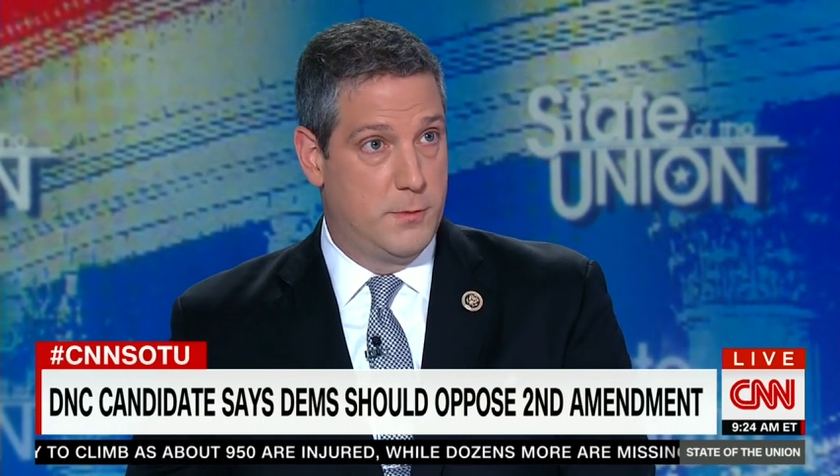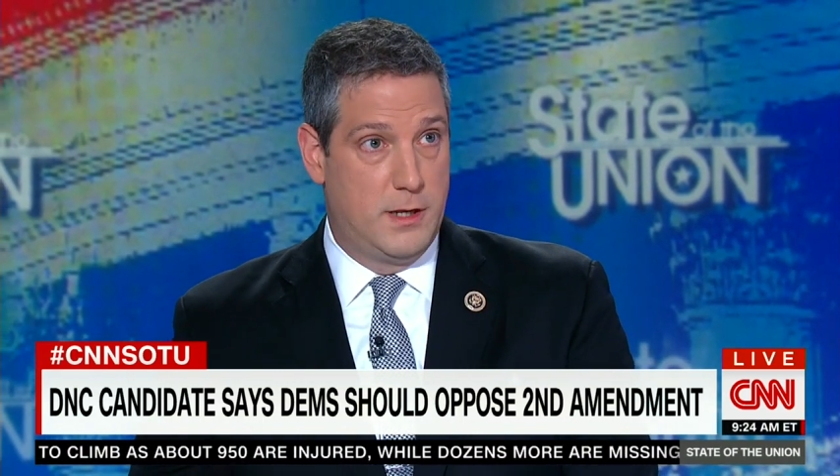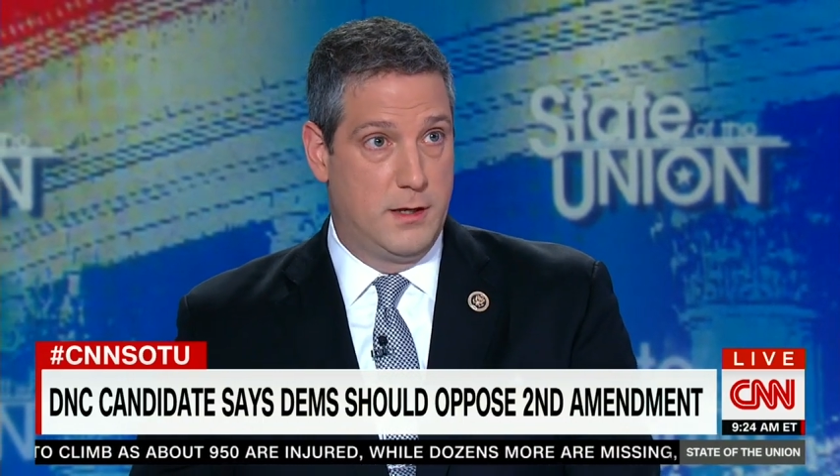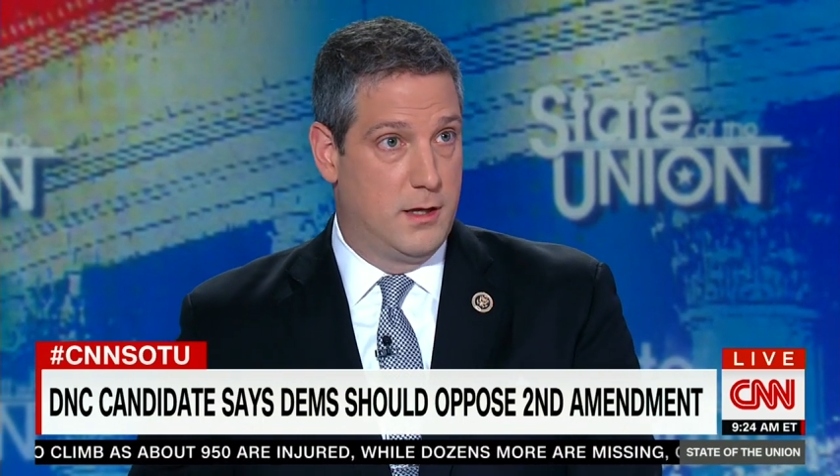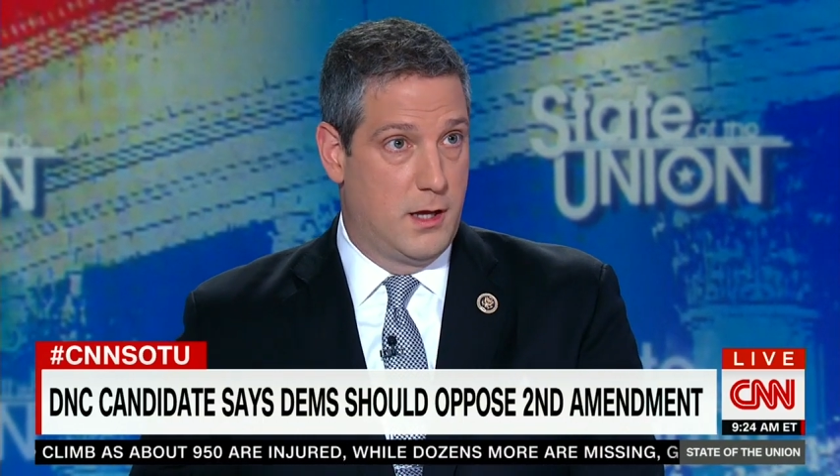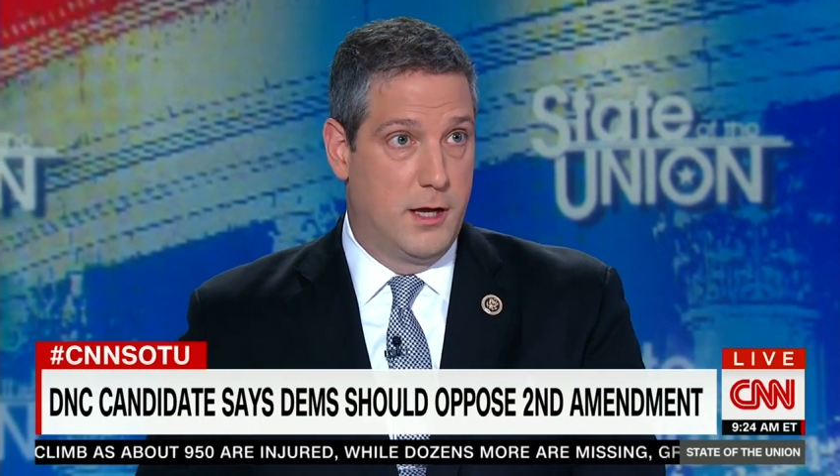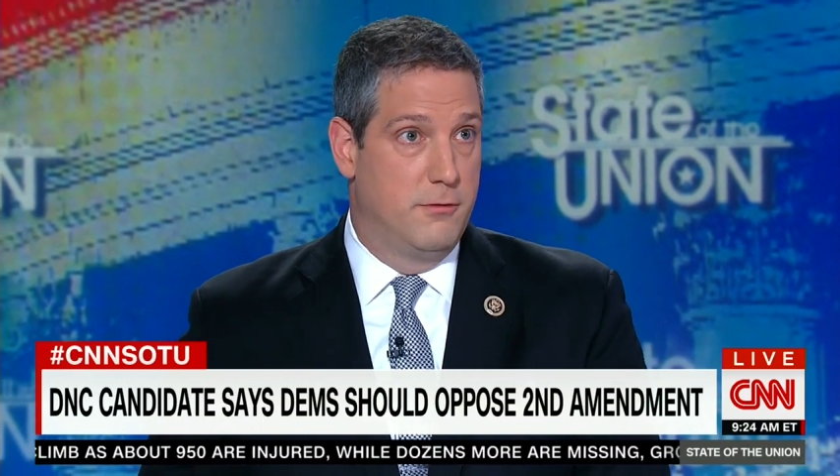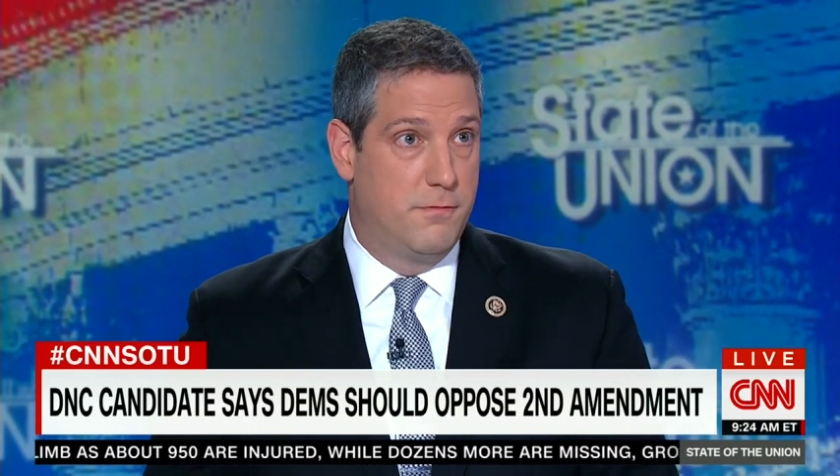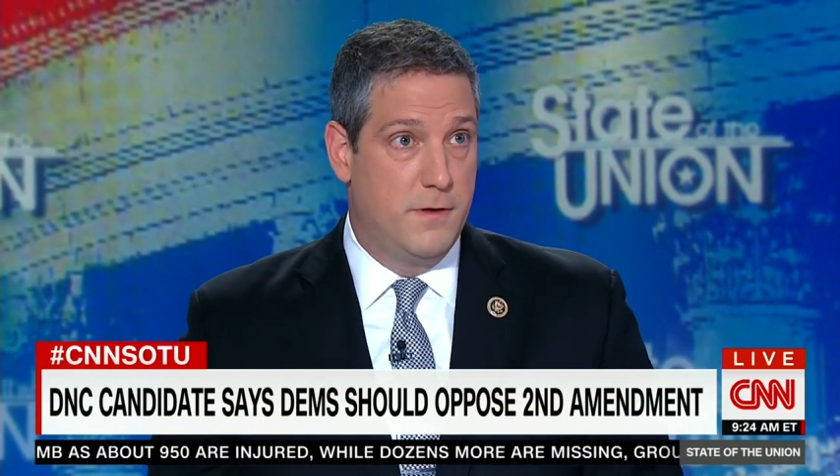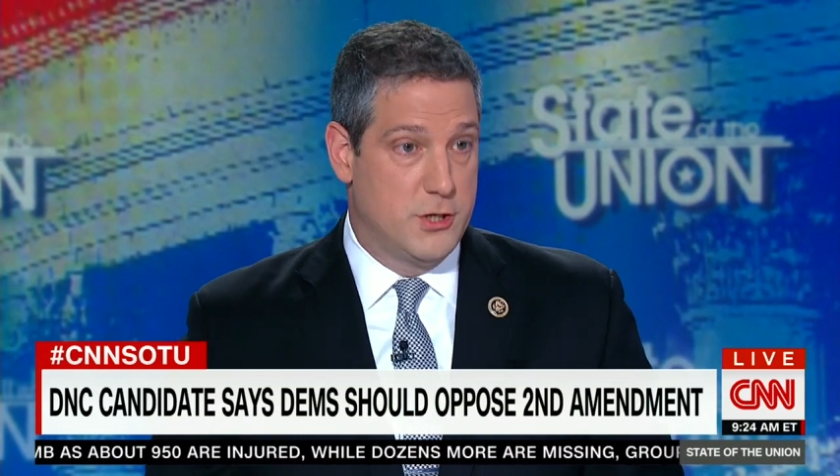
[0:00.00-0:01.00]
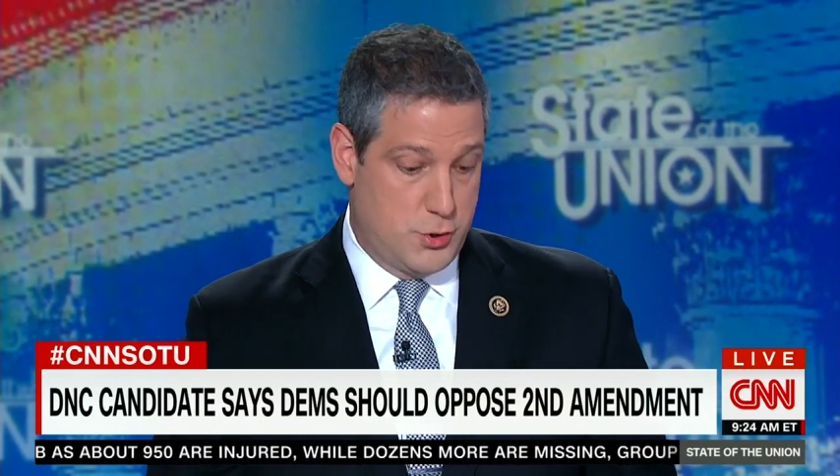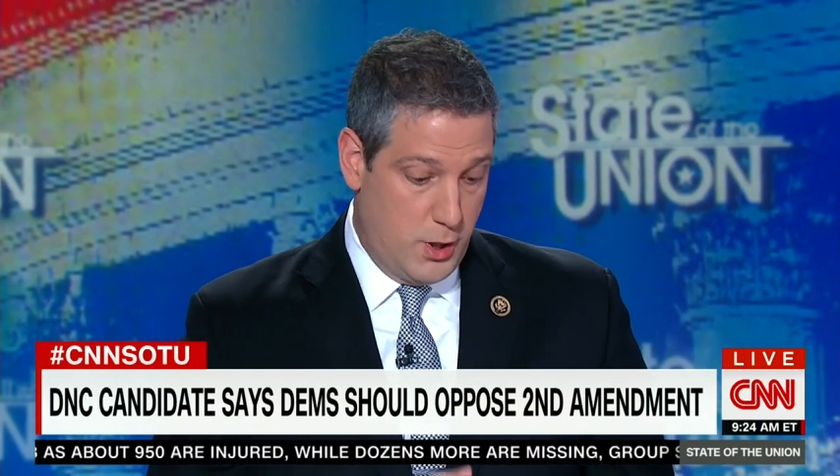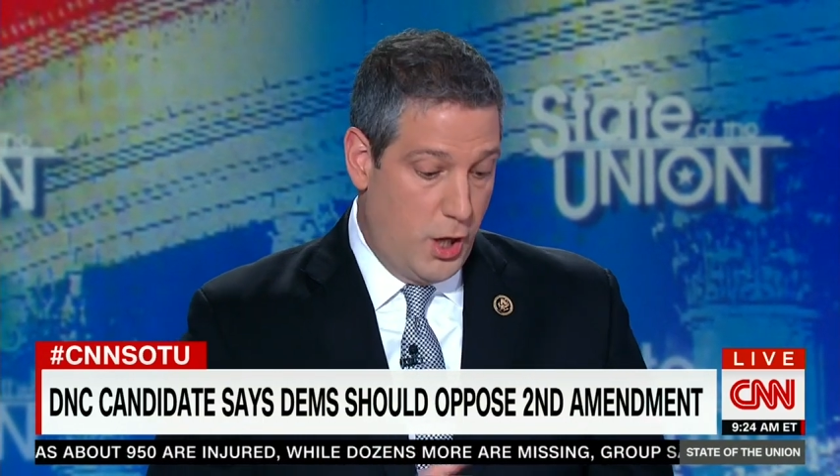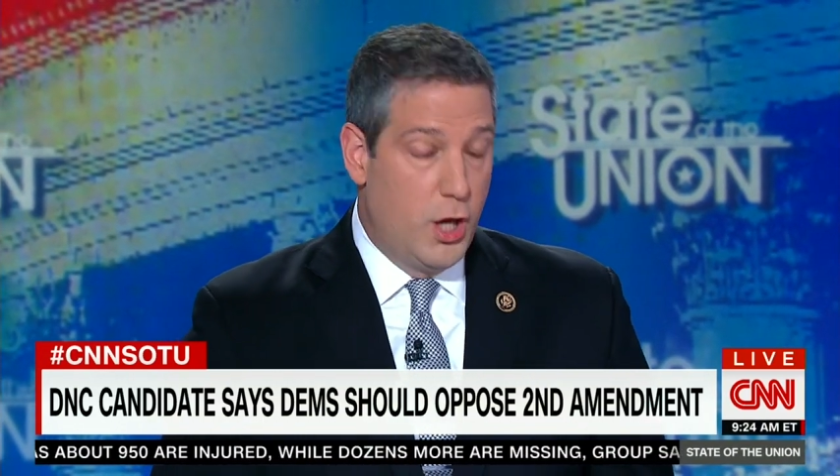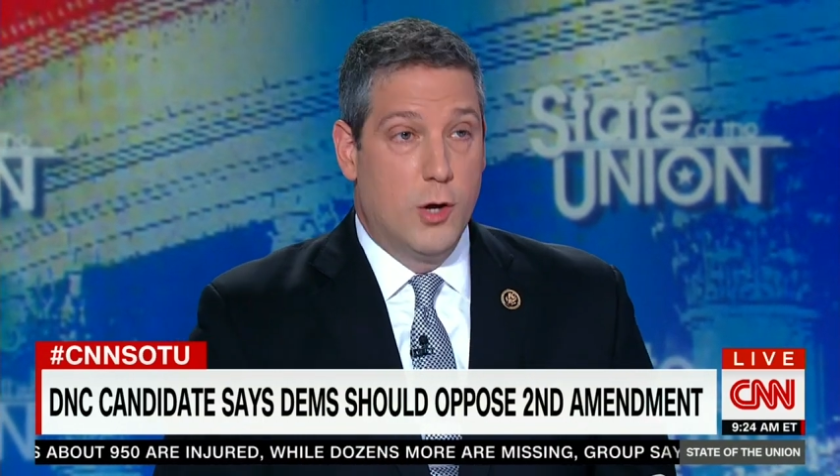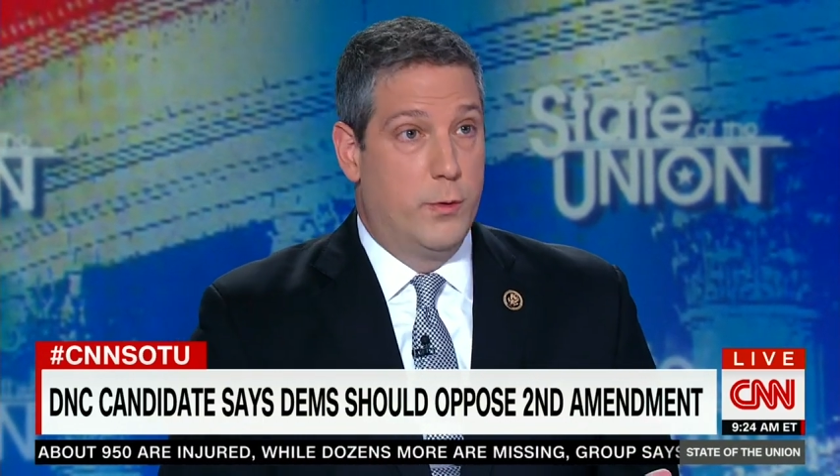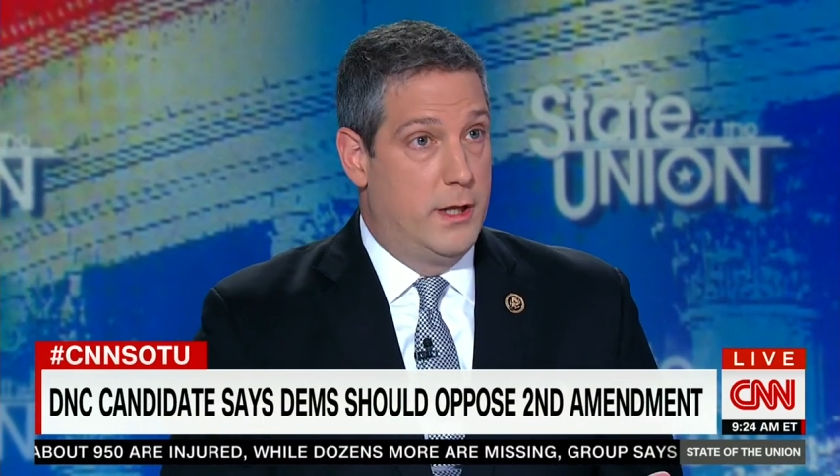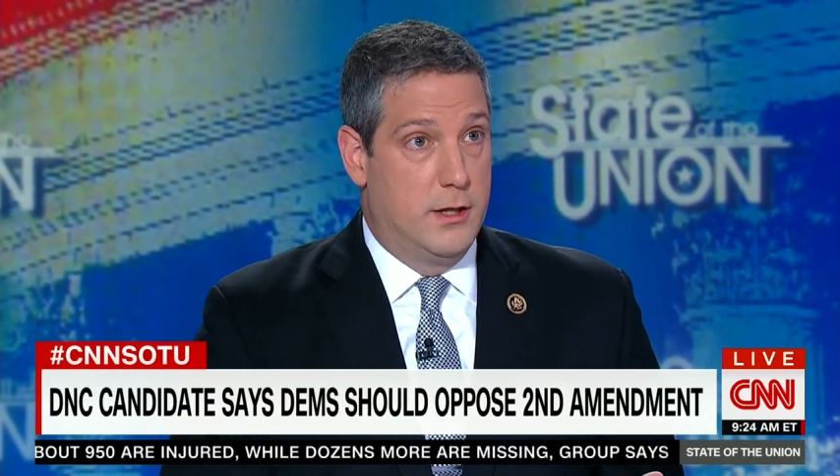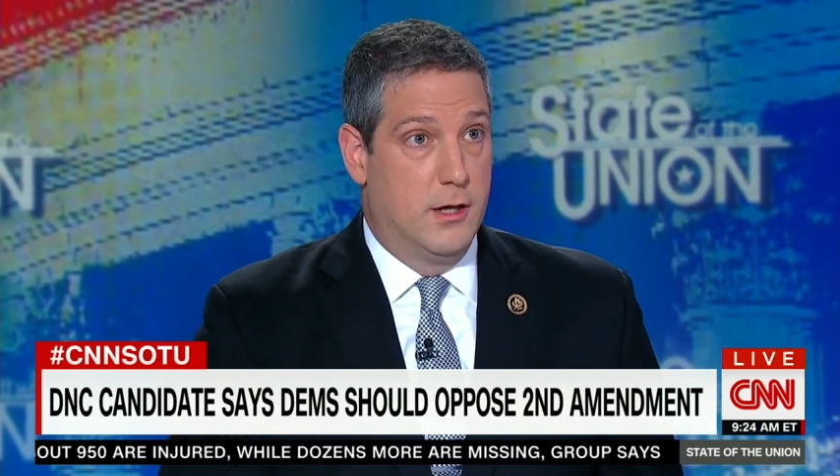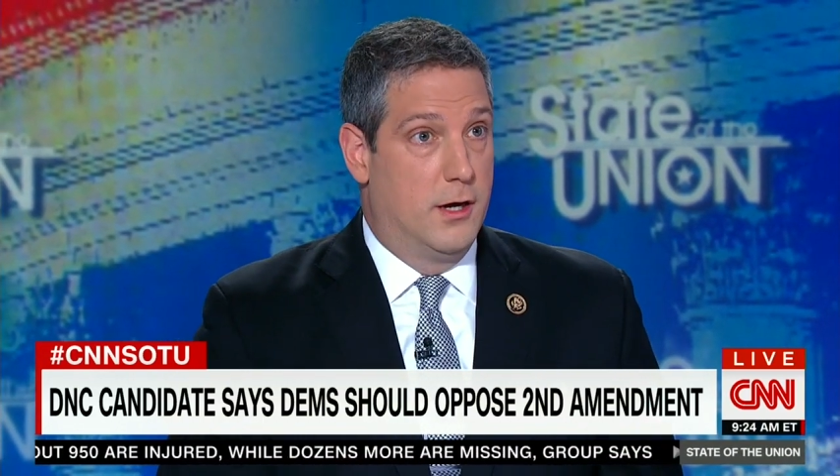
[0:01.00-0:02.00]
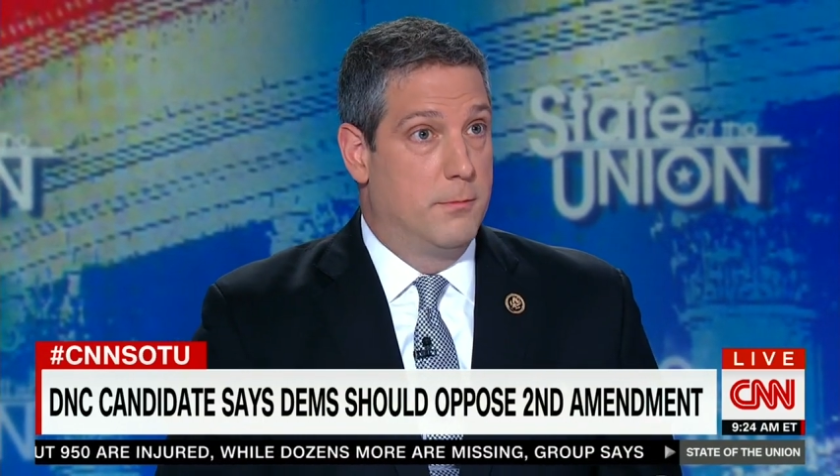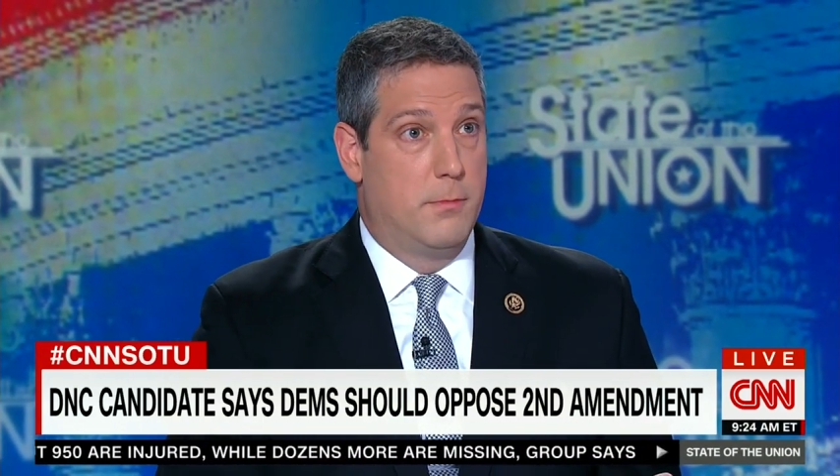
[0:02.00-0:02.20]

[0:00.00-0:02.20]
and can hunt and fish. We need to